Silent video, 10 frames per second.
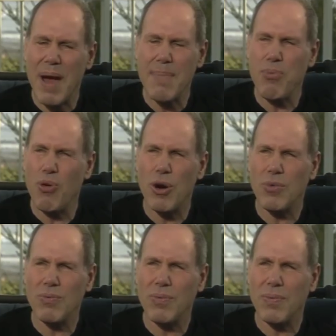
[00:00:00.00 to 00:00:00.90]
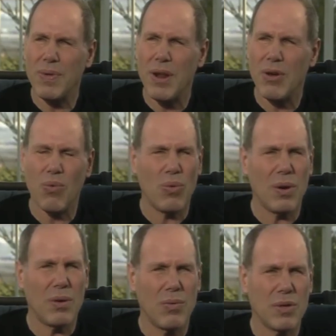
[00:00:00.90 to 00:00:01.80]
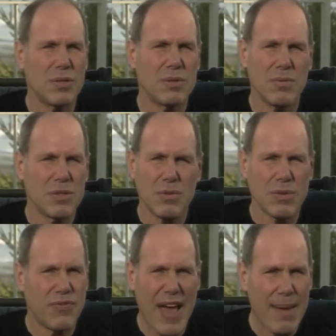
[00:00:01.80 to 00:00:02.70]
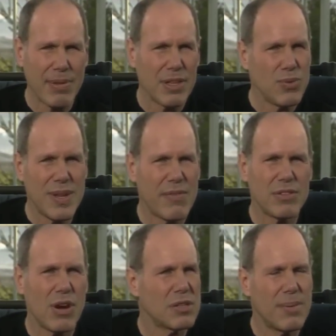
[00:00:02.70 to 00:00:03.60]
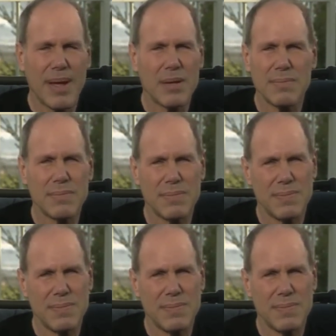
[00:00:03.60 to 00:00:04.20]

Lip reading: my board, was fabulous. We never talked about it.